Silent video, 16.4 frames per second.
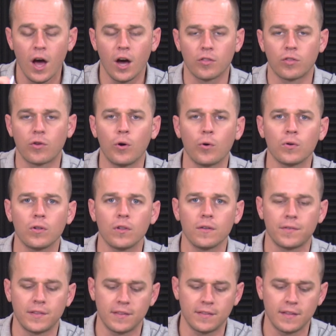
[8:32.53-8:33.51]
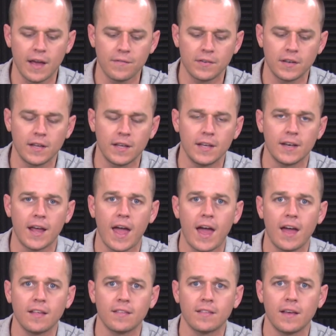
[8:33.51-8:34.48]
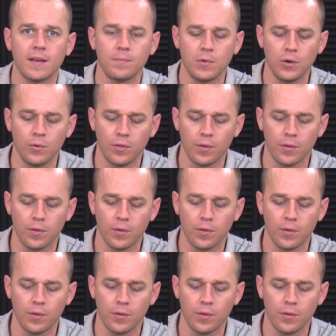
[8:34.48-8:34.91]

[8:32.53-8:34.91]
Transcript: A total of 70 and SMU,